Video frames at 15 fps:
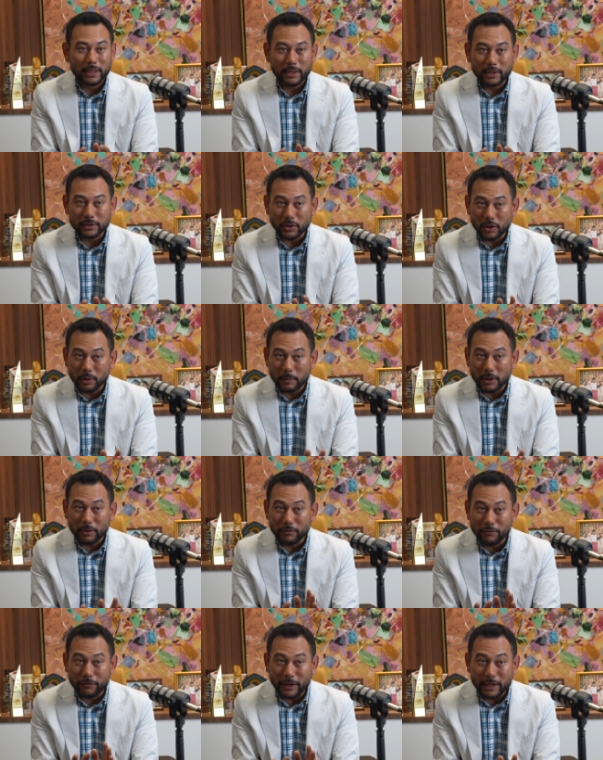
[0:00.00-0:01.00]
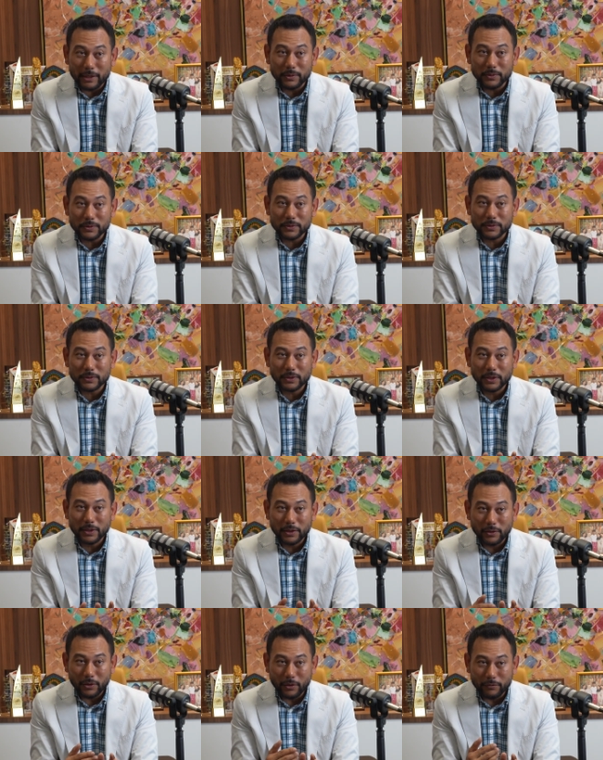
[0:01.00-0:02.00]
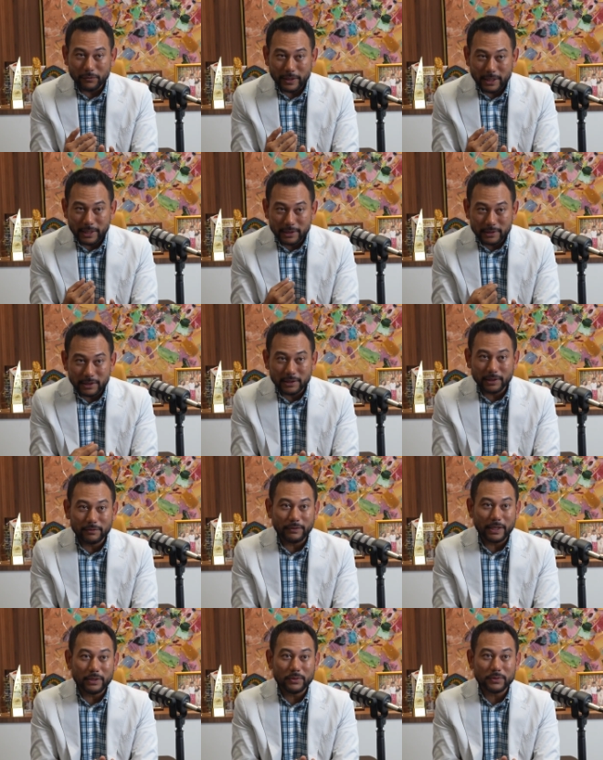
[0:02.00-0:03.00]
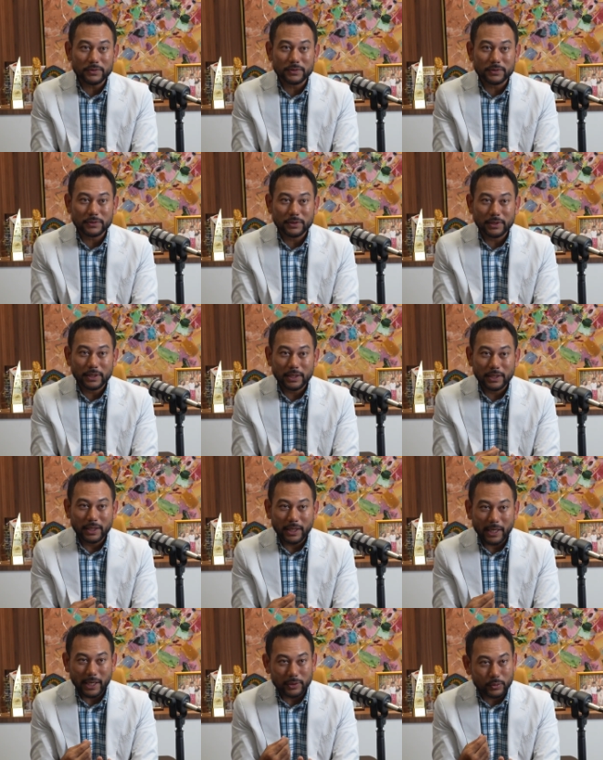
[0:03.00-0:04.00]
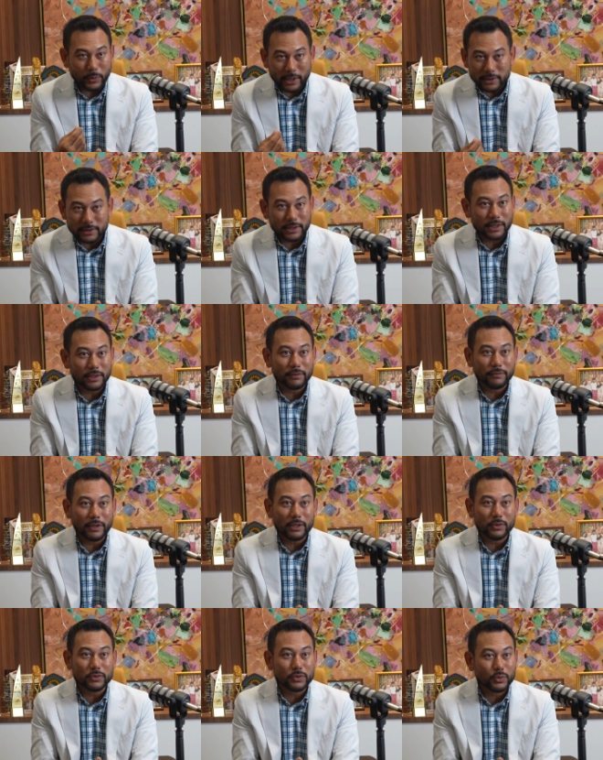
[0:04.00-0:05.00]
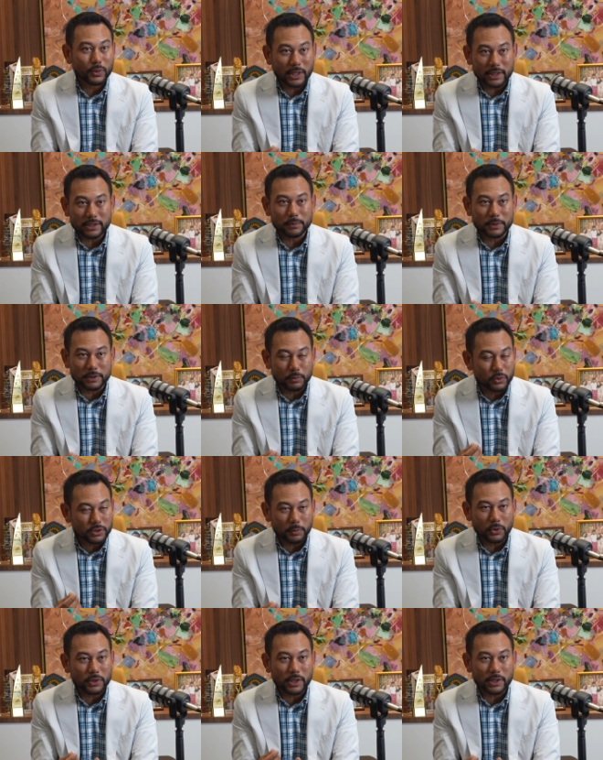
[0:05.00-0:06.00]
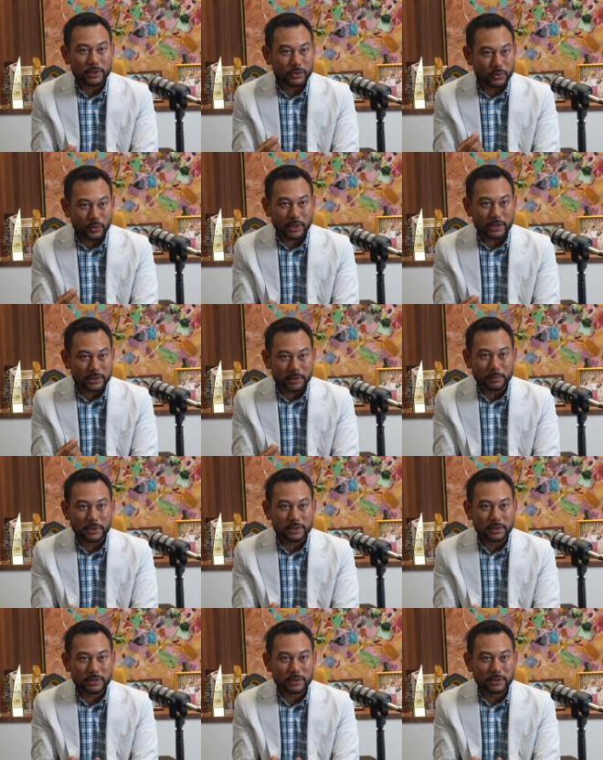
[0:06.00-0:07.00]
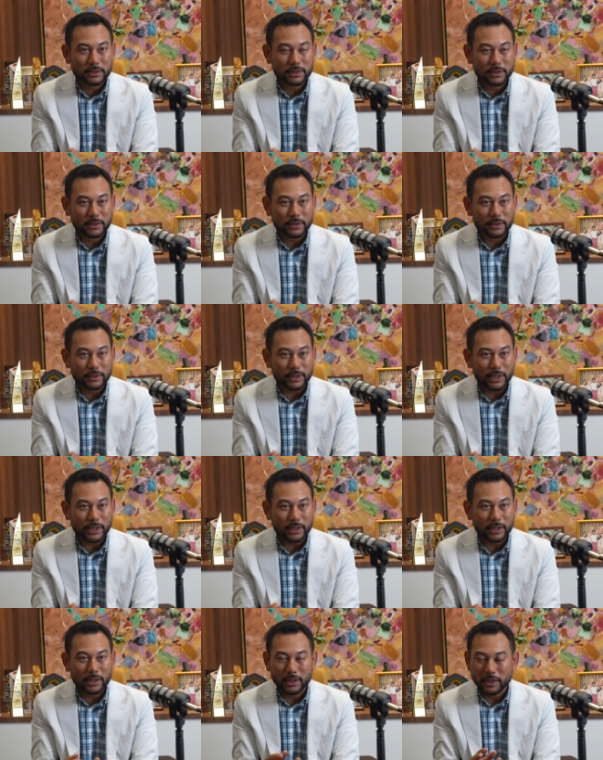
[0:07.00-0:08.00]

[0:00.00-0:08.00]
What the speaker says: It's all about values of internal values and to external values to customers. Most important thing is to customers, right?